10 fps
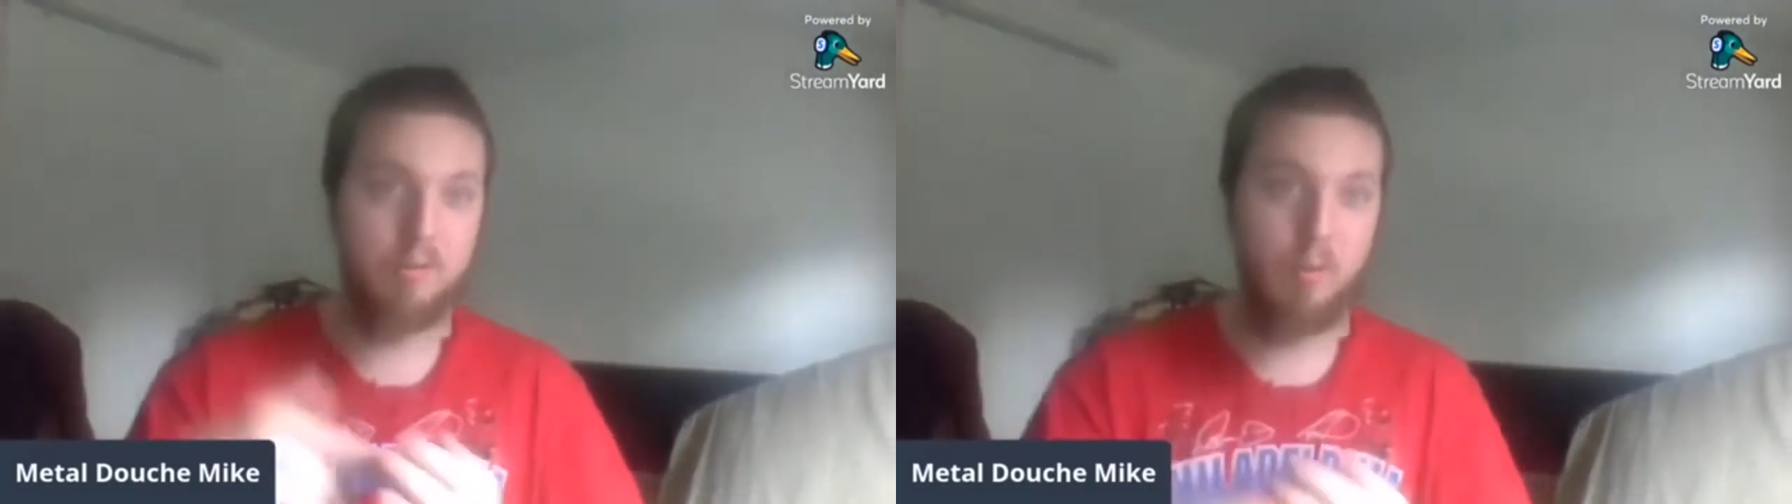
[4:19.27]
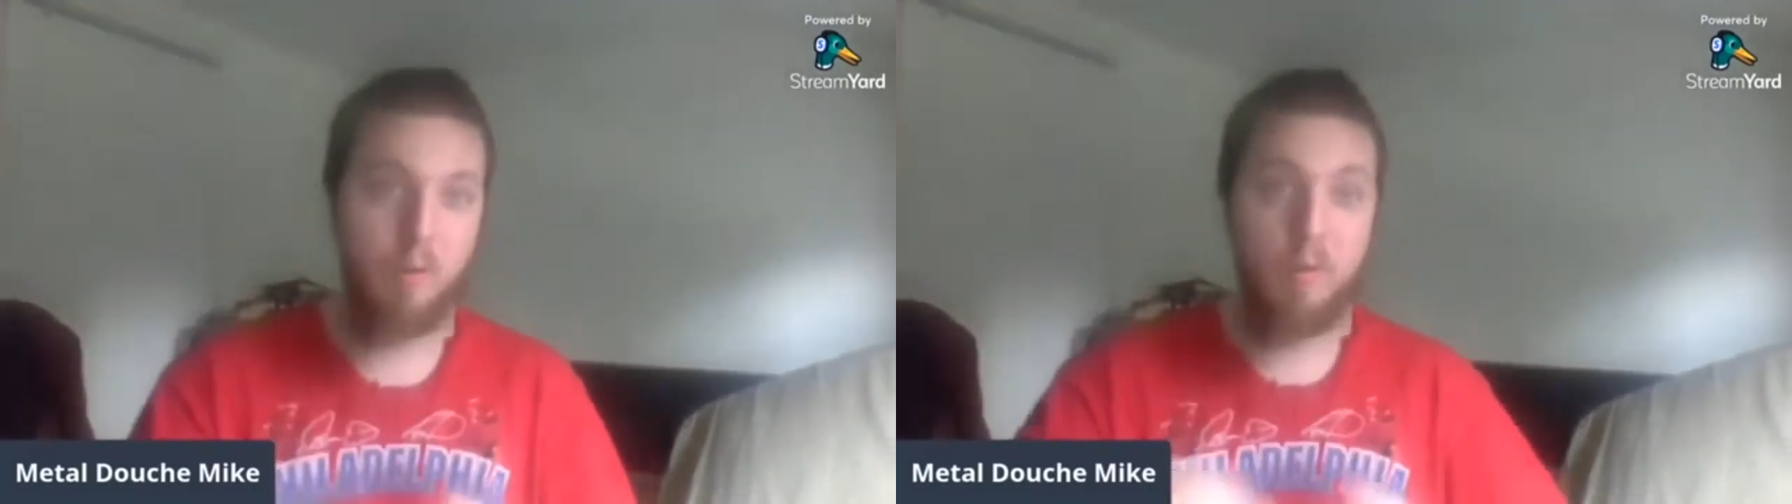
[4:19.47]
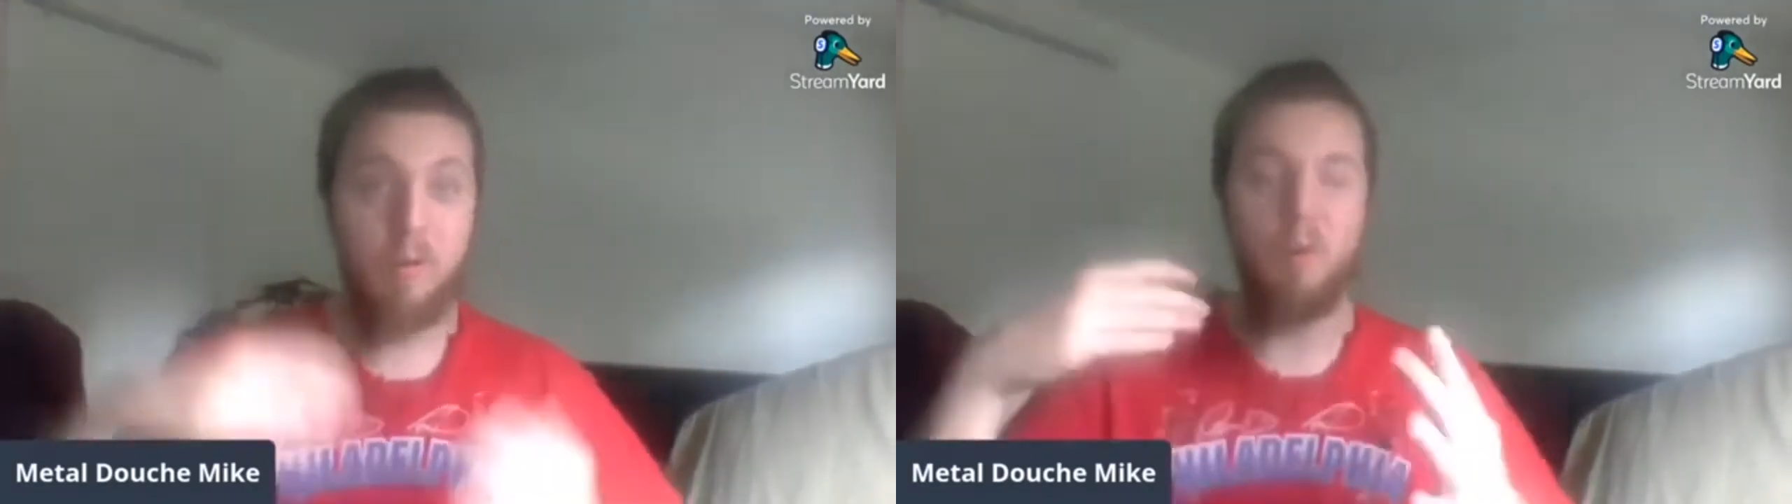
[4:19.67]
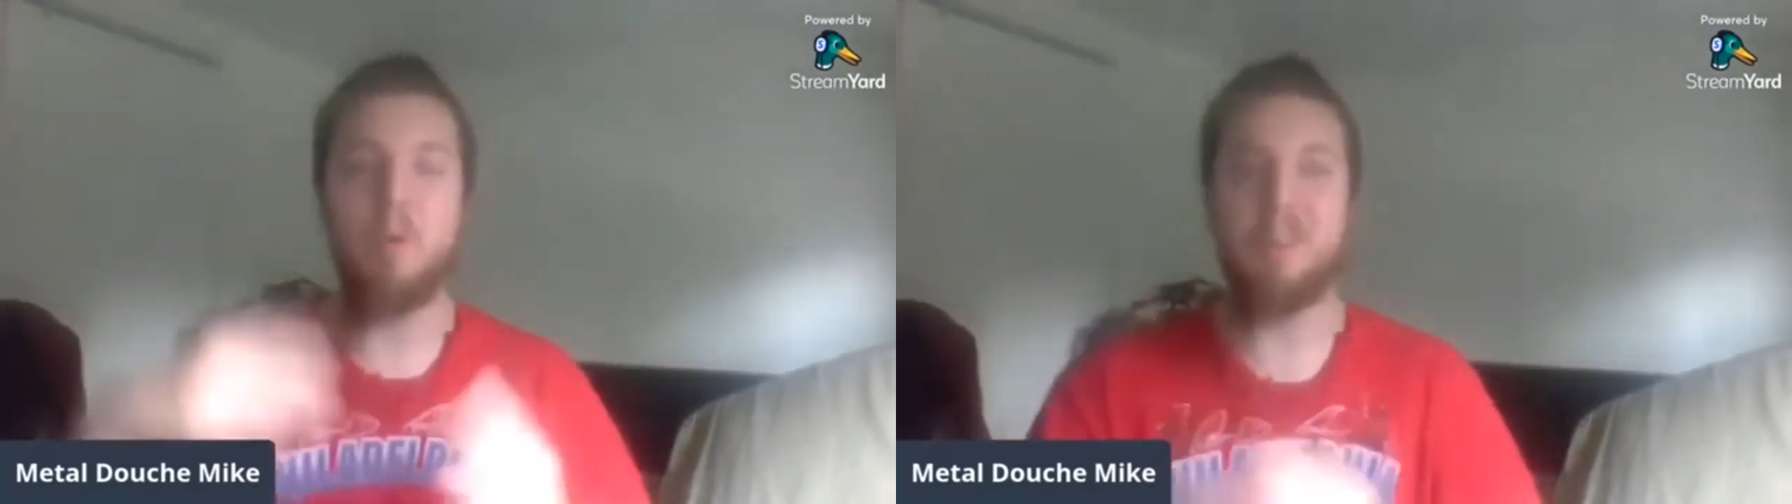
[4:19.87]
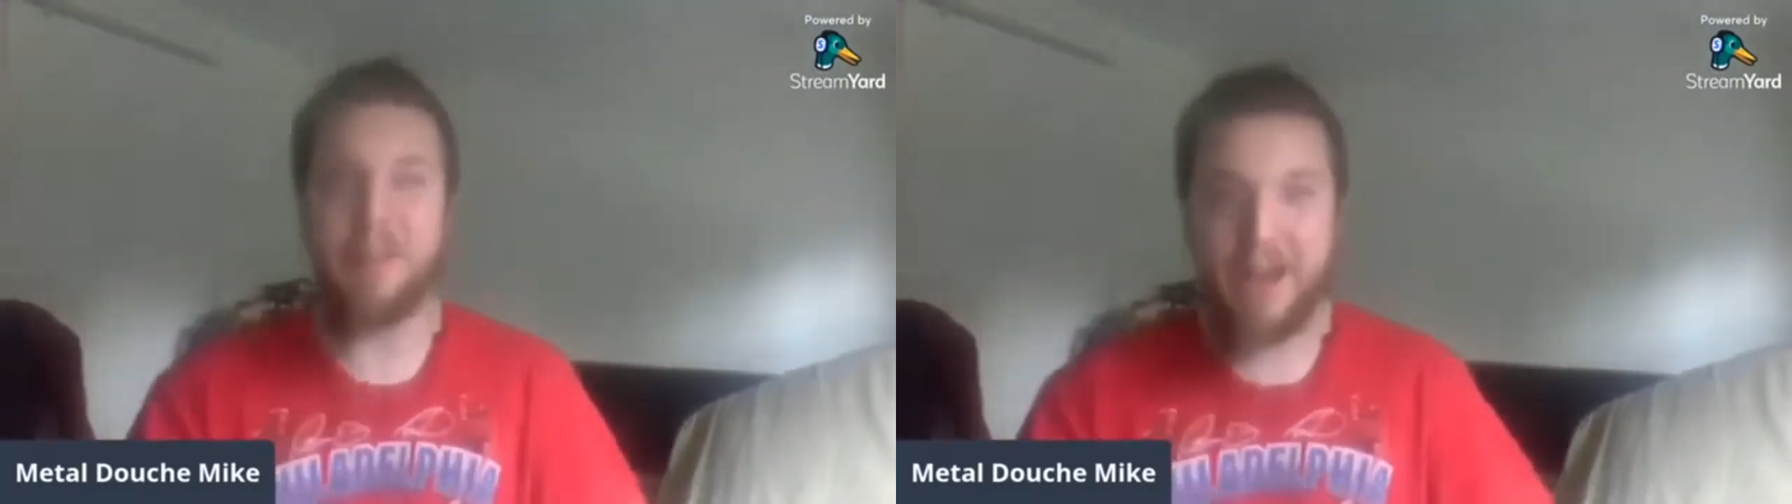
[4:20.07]
song
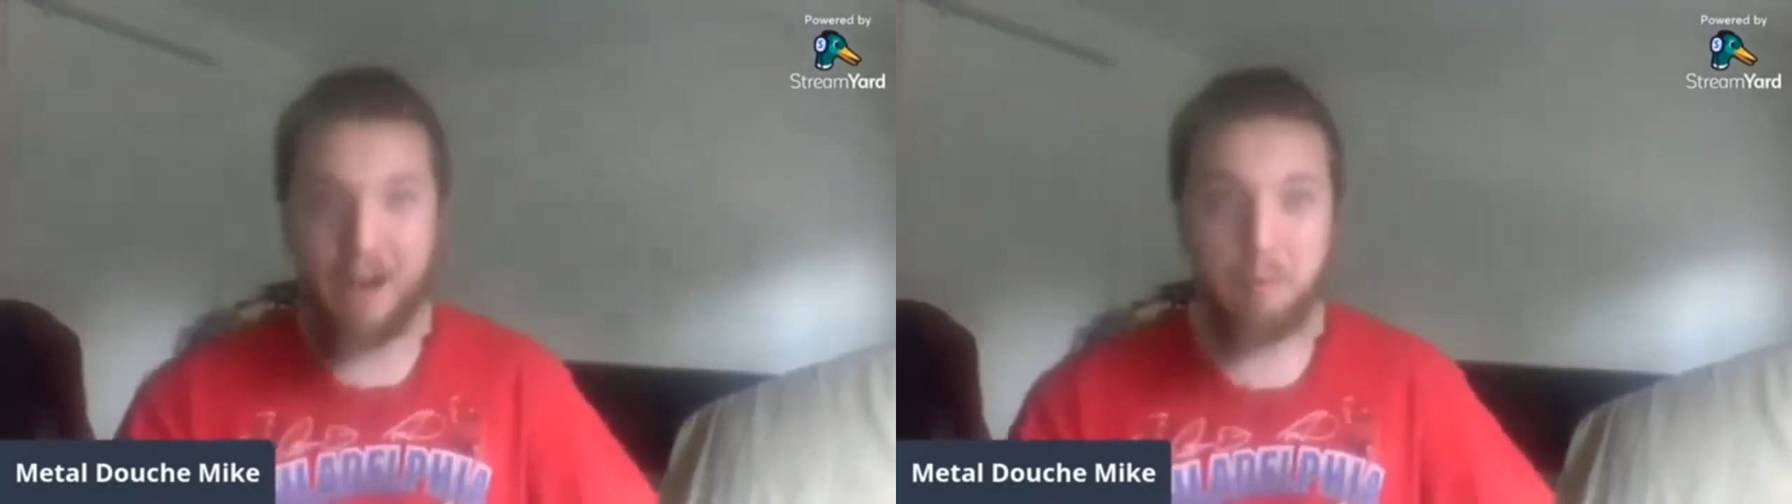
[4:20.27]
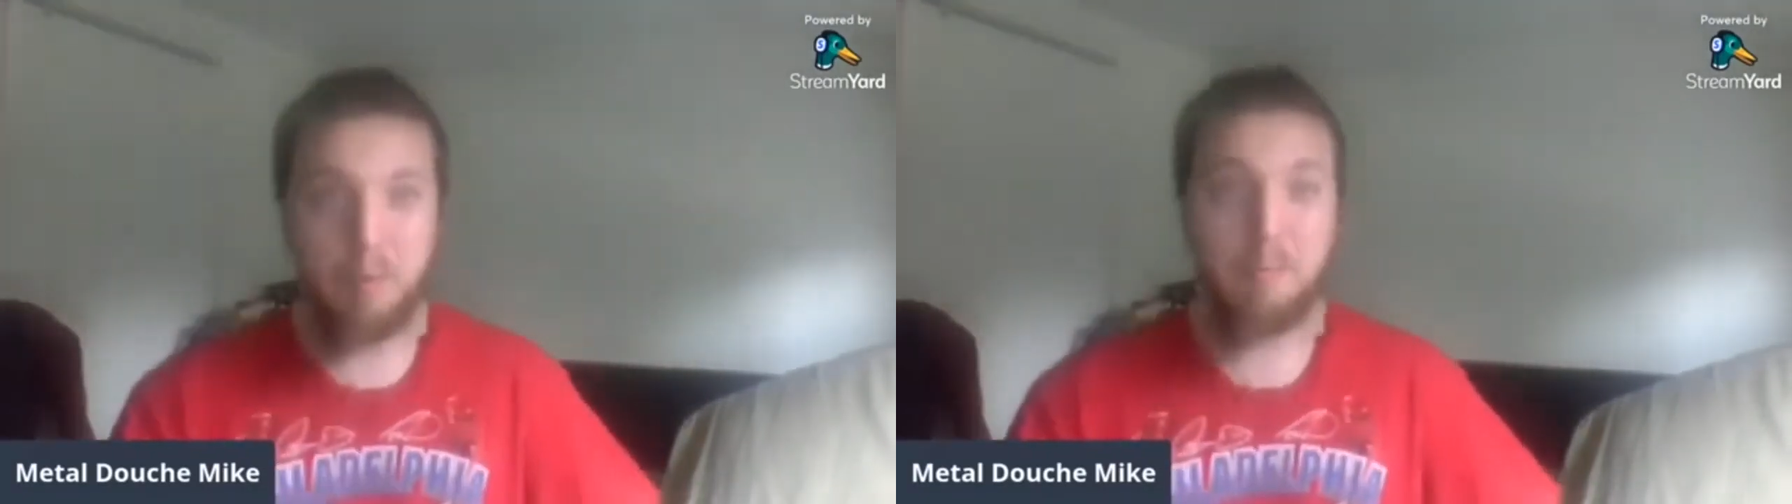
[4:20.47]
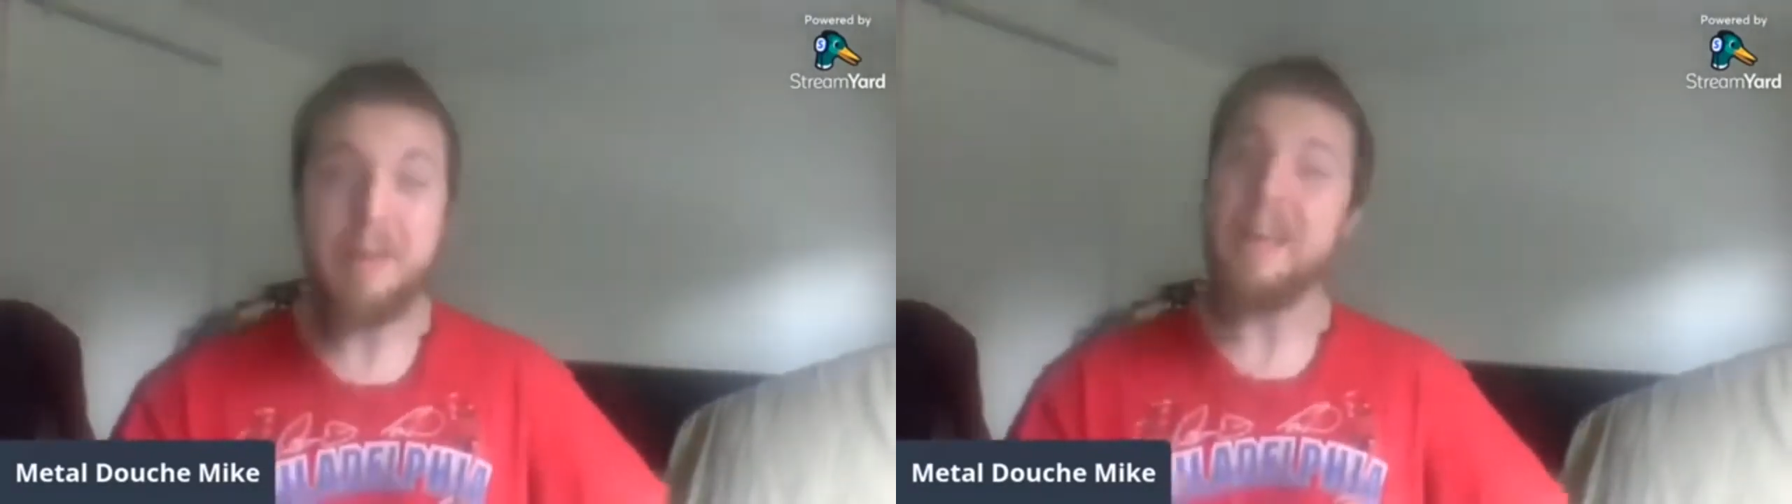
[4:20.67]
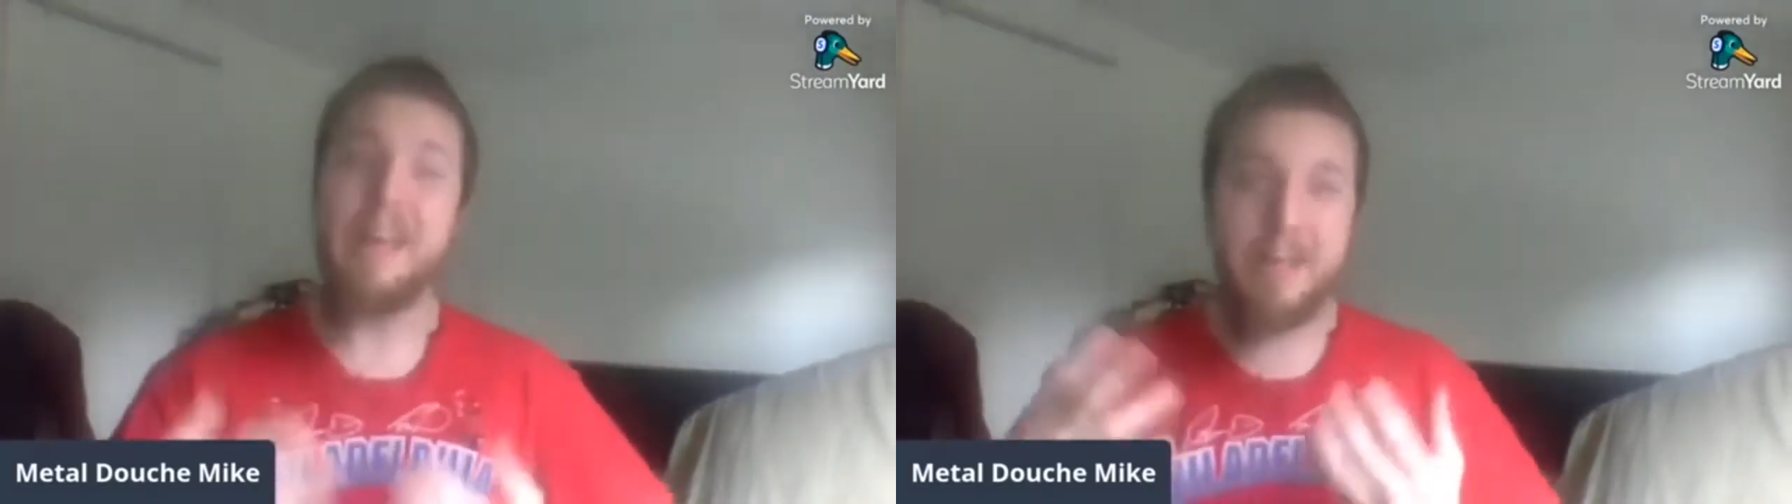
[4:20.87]
on the album.